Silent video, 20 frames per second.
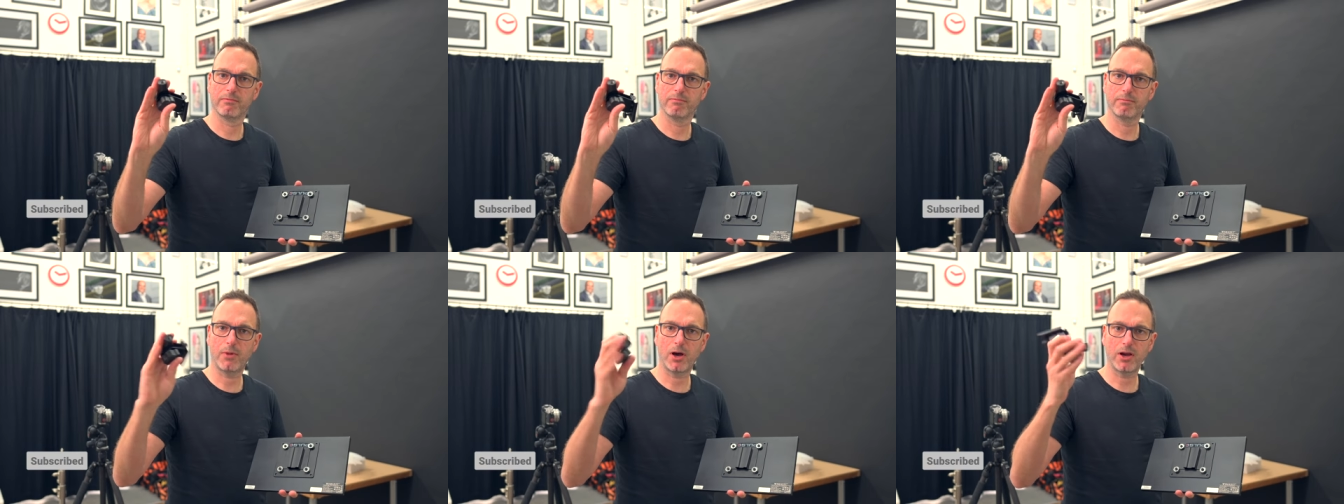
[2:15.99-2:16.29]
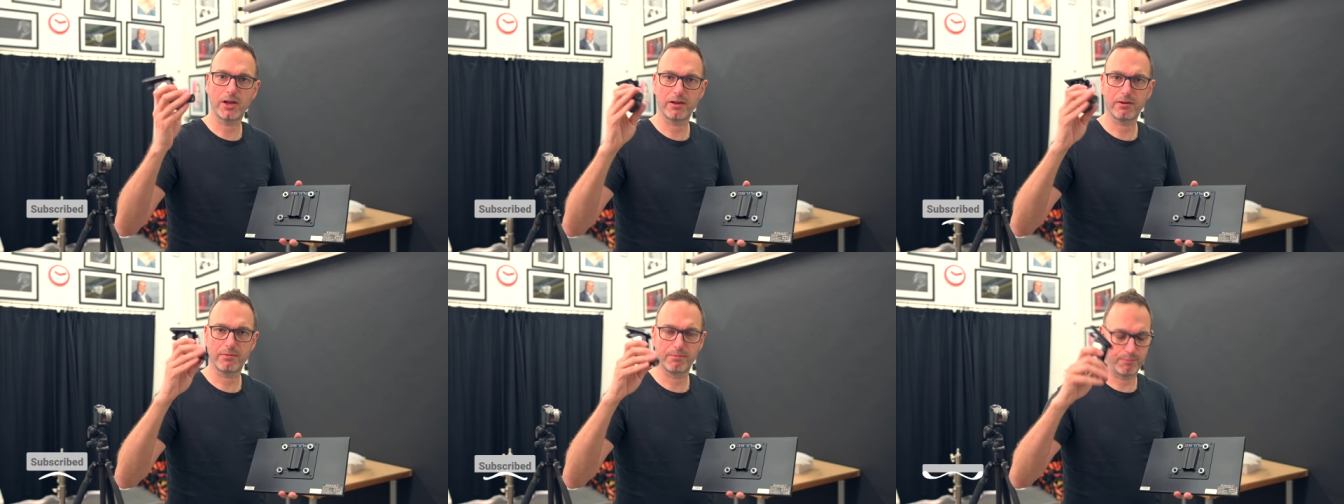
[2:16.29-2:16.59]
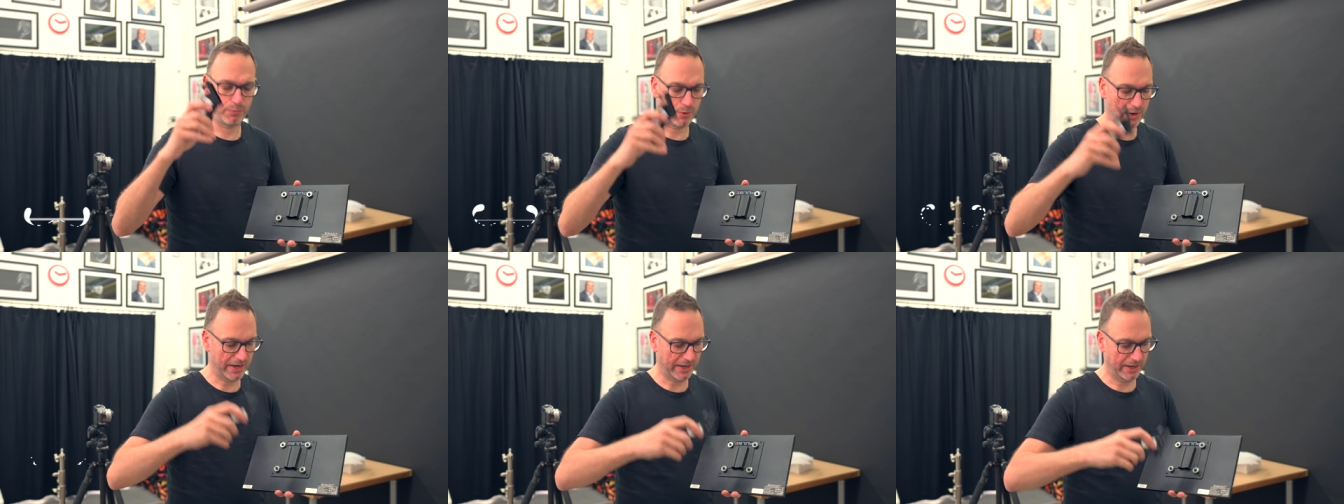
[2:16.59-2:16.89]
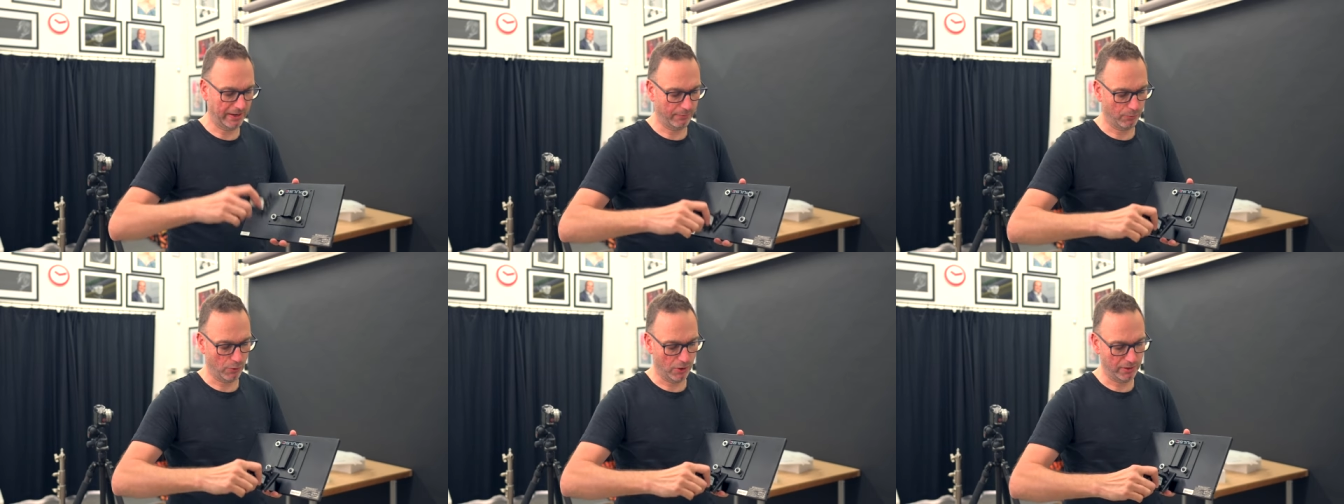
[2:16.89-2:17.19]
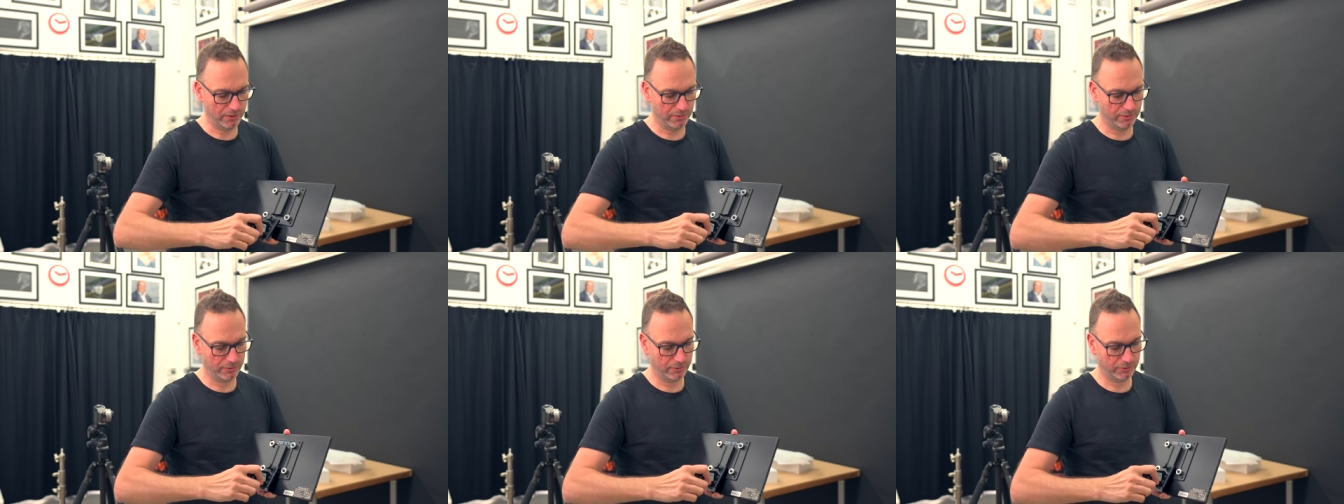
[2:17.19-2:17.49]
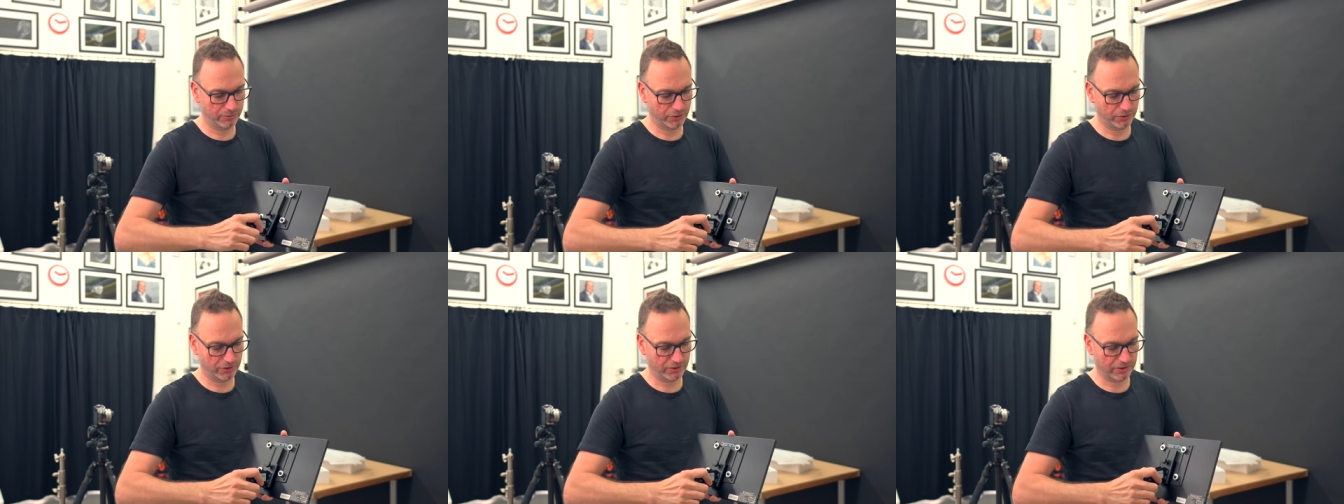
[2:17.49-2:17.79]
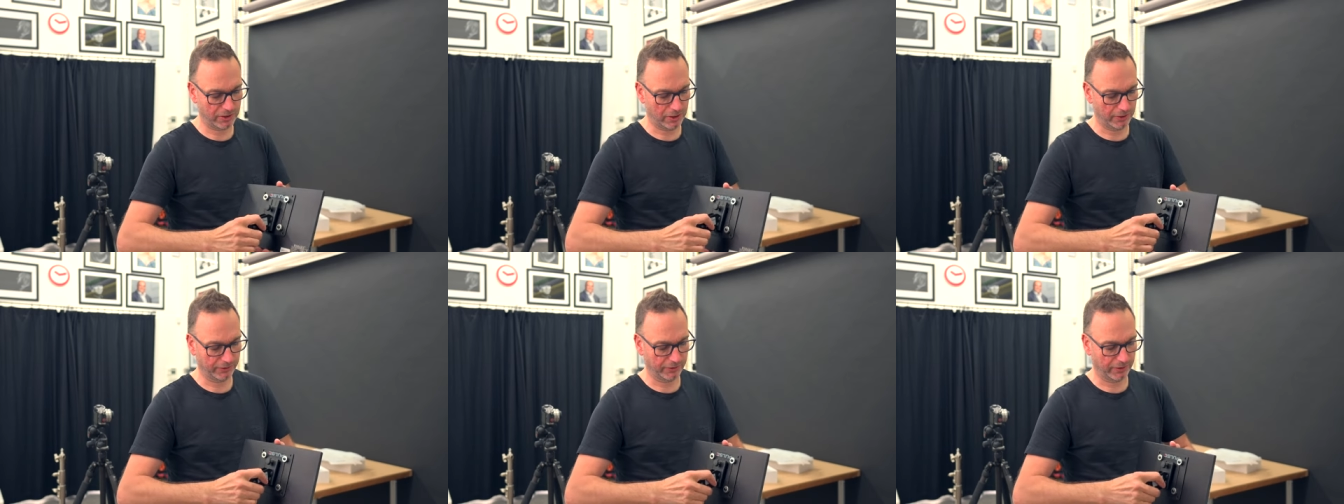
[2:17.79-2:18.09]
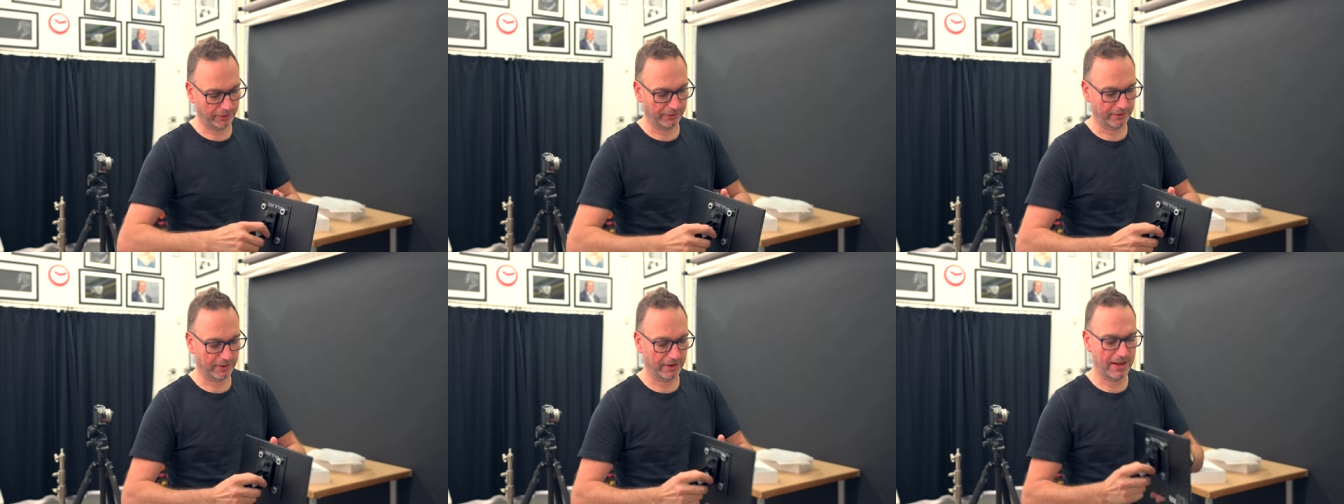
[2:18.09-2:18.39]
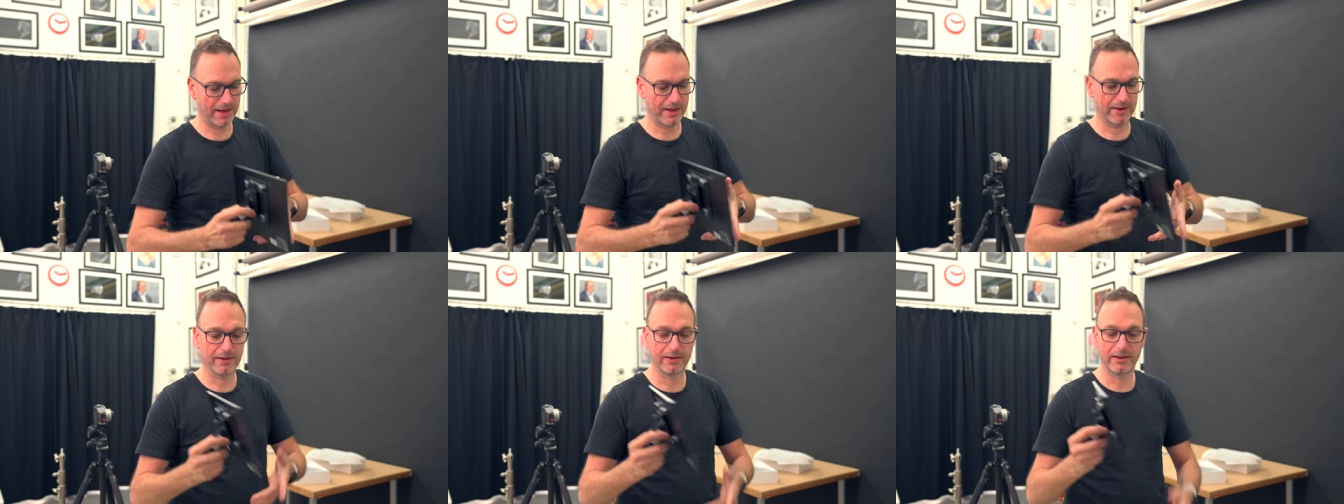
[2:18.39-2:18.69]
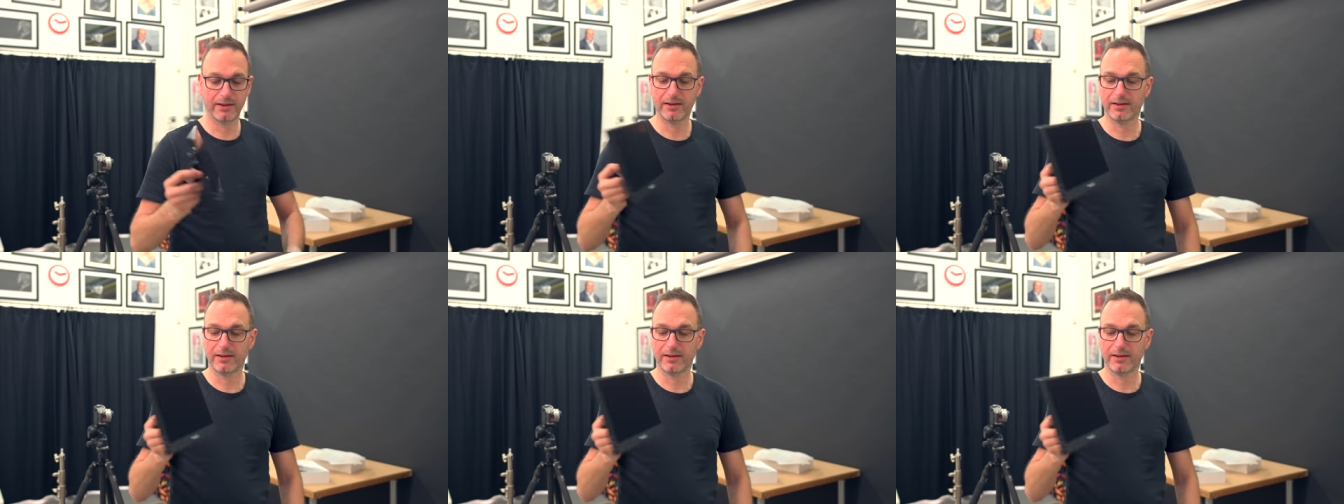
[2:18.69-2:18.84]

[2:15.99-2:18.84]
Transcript: mic bracket one, just slots onto that.